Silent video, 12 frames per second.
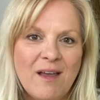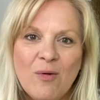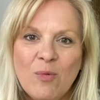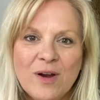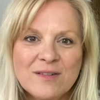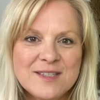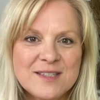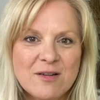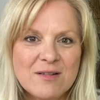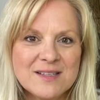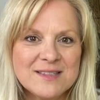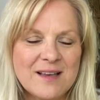We are so
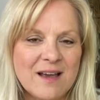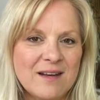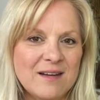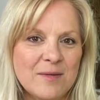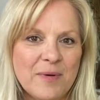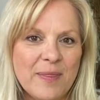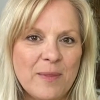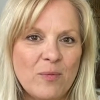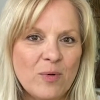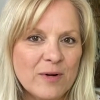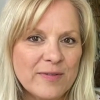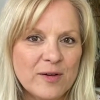excited about the
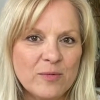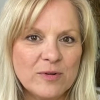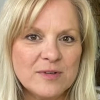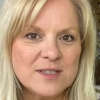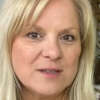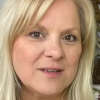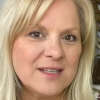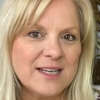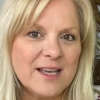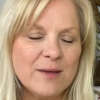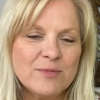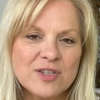work that we're doing to
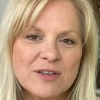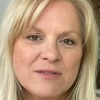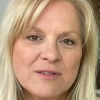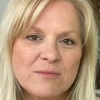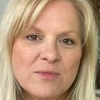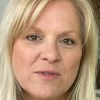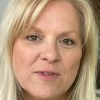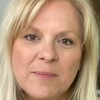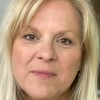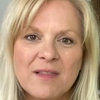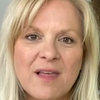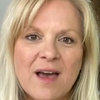help children move up
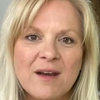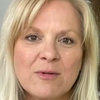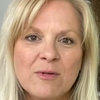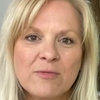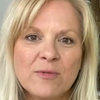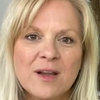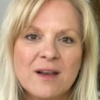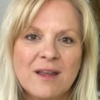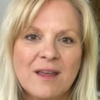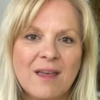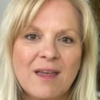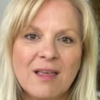the ladder of
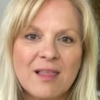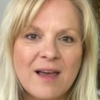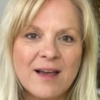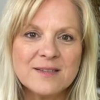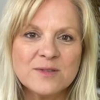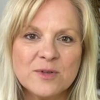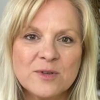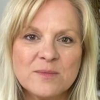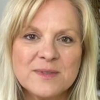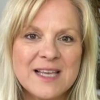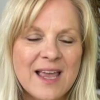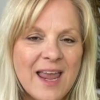reading in
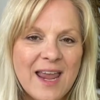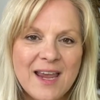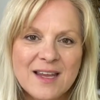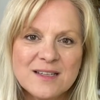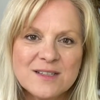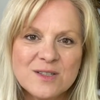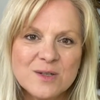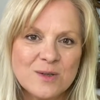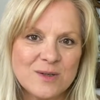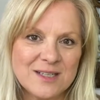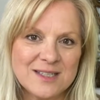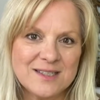classrooms and in
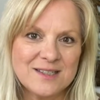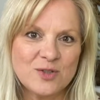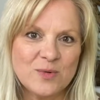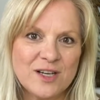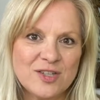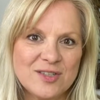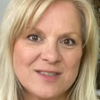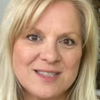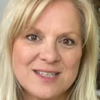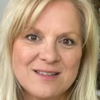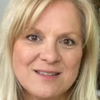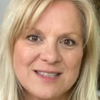tutoring situations
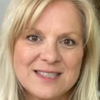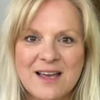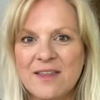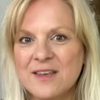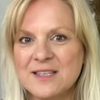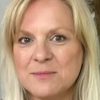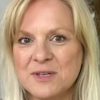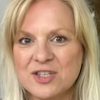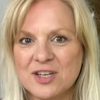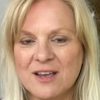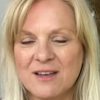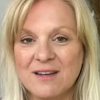here in Southeast
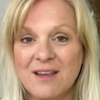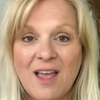Michigan.